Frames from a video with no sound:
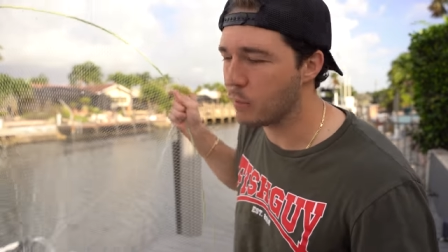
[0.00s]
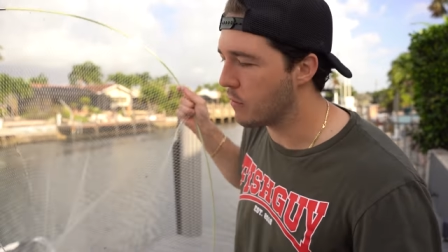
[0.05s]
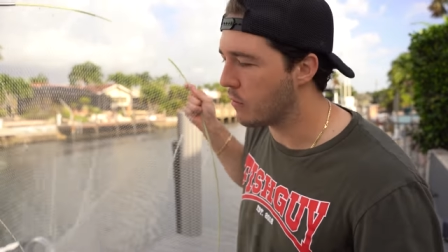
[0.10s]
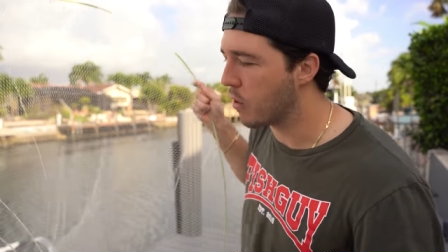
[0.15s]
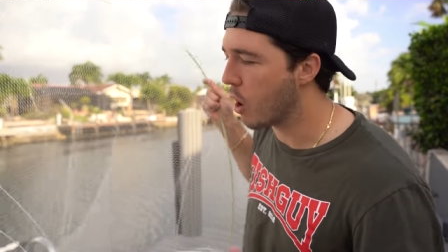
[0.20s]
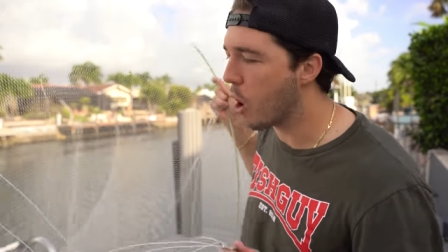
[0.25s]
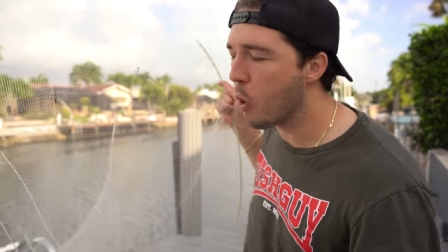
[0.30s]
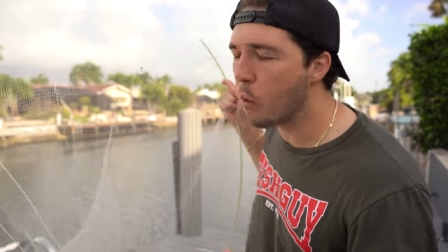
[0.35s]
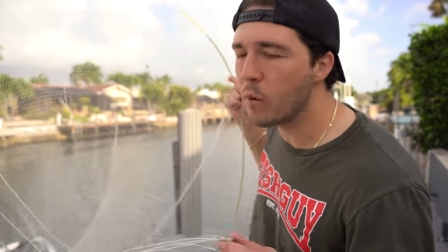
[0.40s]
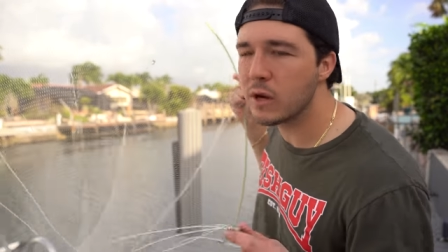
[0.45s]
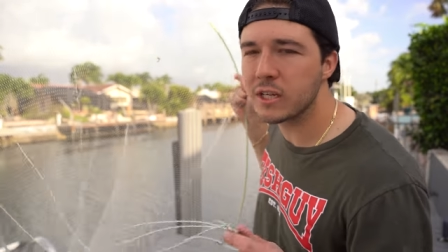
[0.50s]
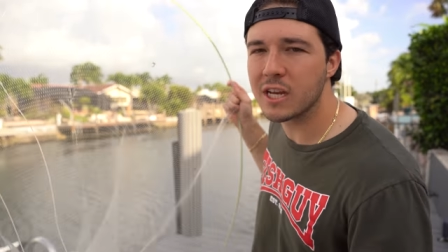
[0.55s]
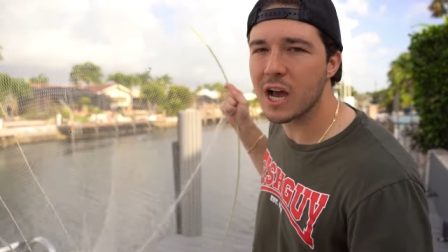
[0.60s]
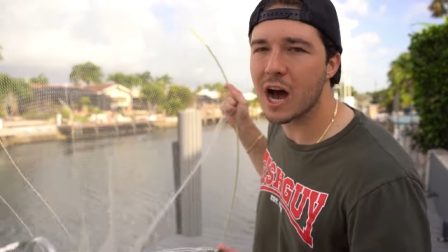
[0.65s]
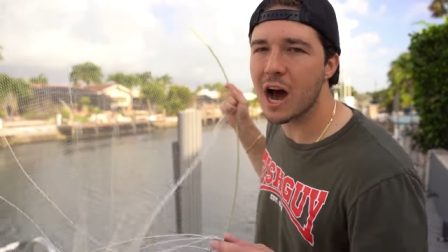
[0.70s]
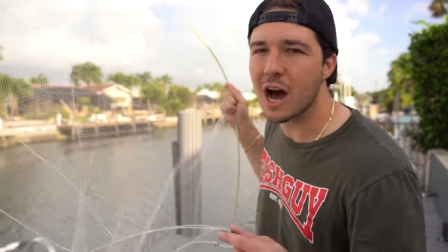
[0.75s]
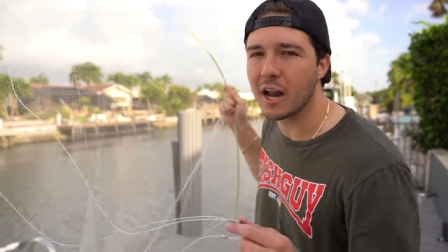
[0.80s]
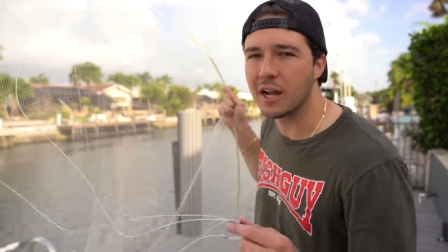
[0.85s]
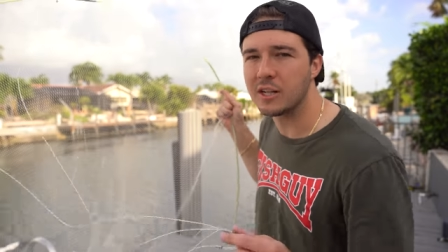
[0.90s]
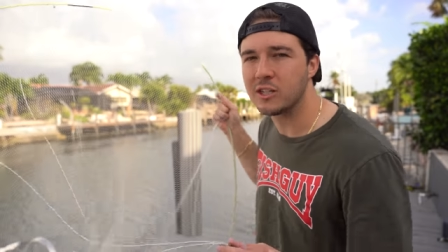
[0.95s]
We've always
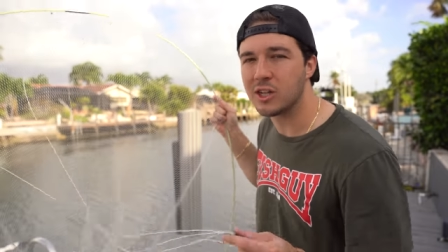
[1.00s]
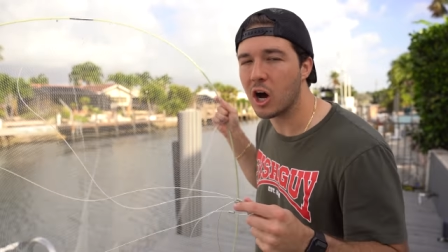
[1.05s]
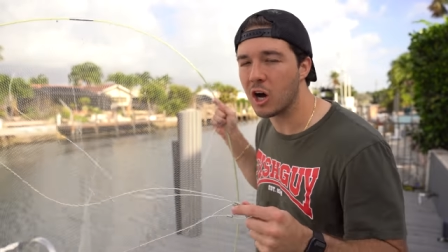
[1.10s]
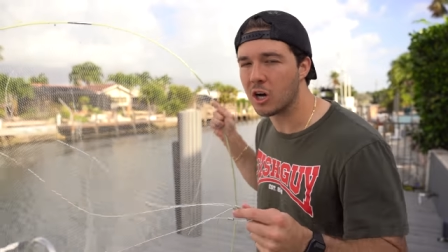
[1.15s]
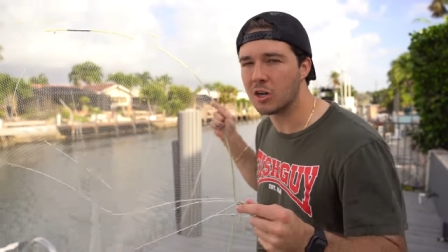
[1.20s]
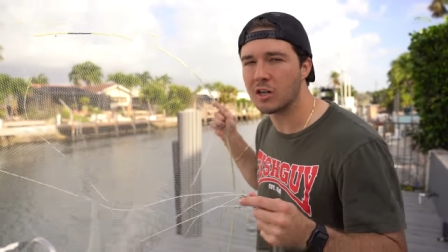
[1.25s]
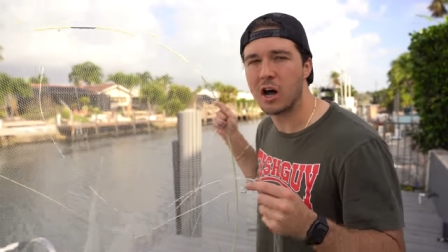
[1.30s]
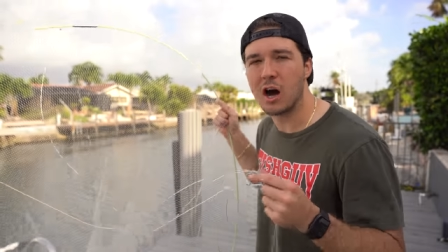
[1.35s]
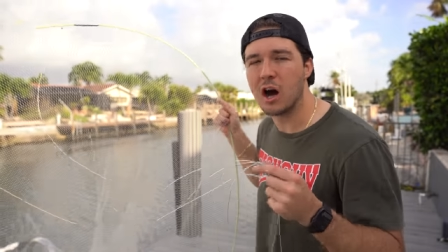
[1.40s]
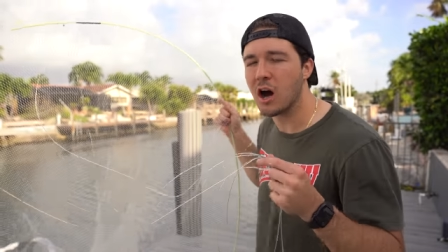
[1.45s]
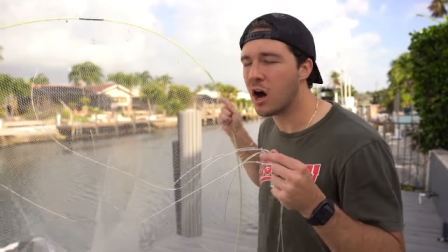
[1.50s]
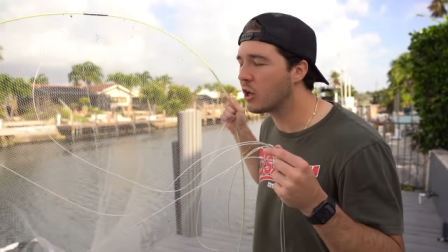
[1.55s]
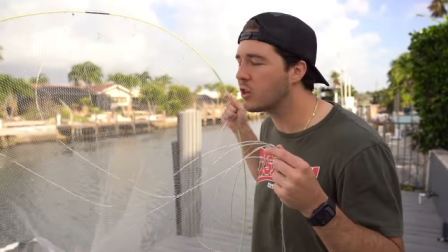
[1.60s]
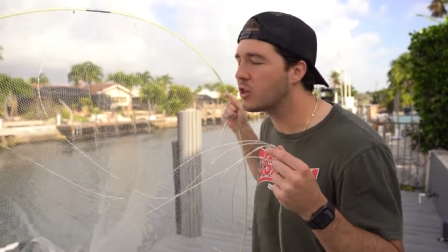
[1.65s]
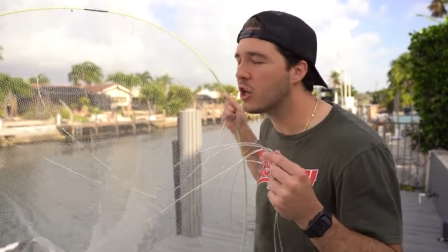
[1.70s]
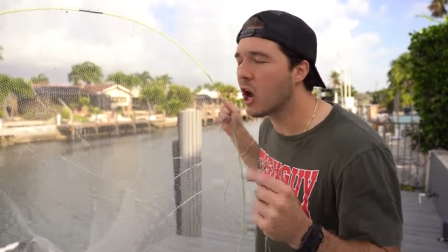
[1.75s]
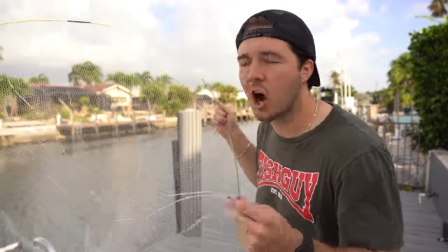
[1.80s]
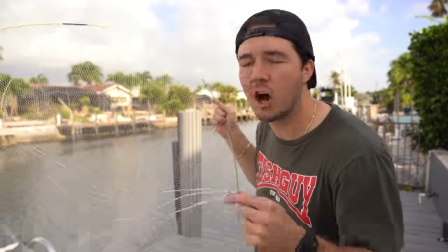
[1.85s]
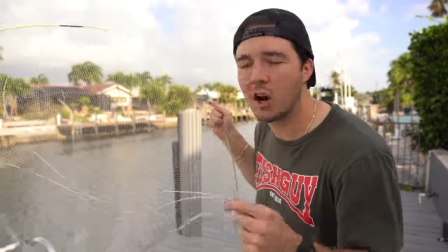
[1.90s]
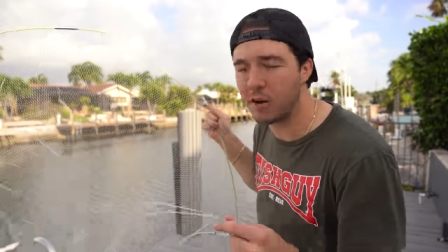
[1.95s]
caught a ton, a
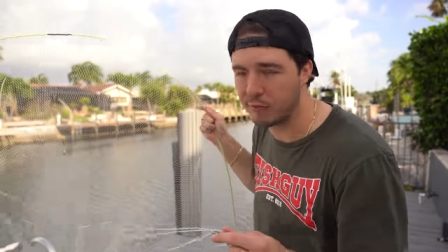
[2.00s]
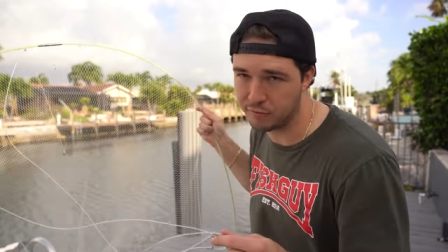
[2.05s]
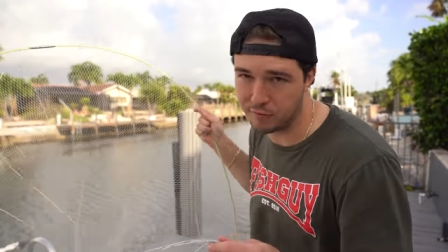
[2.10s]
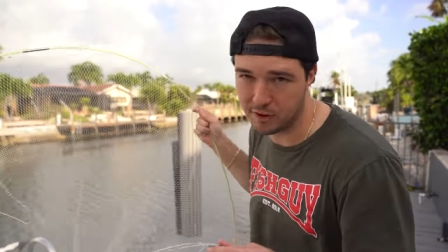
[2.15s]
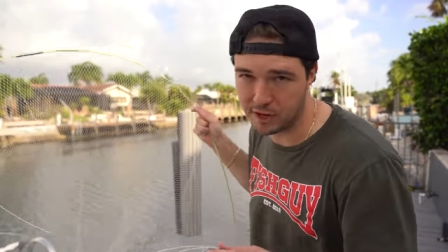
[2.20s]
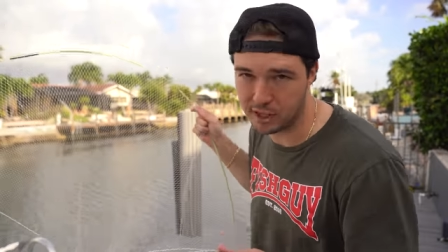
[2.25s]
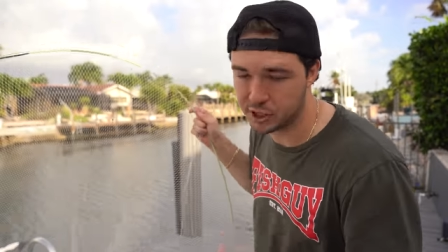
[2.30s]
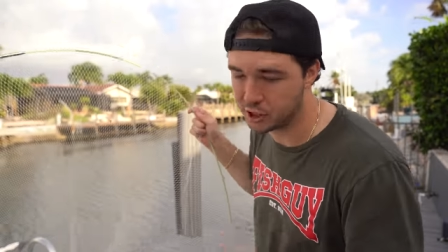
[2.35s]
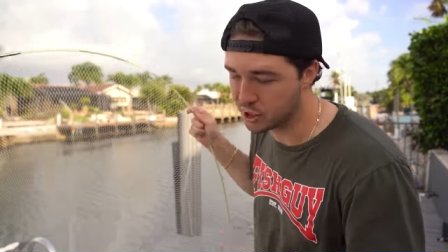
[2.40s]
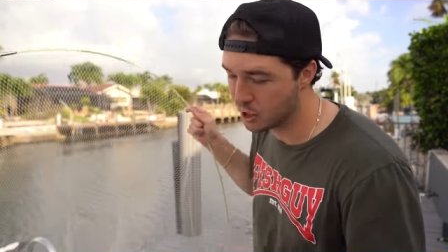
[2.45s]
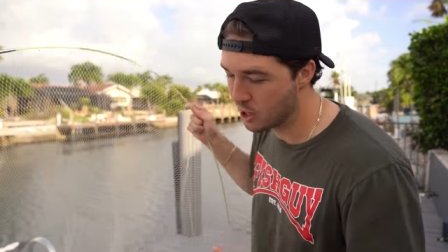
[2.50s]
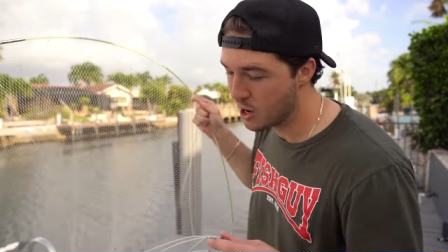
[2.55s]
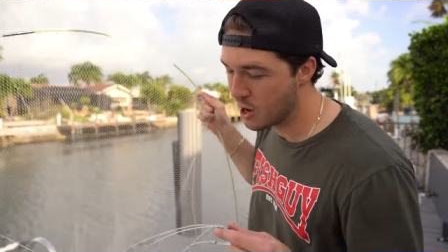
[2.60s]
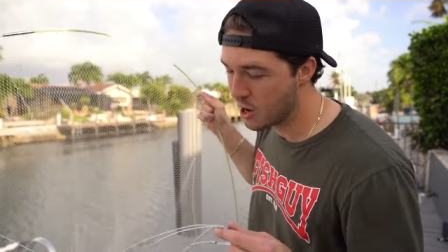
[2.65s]
ton of fish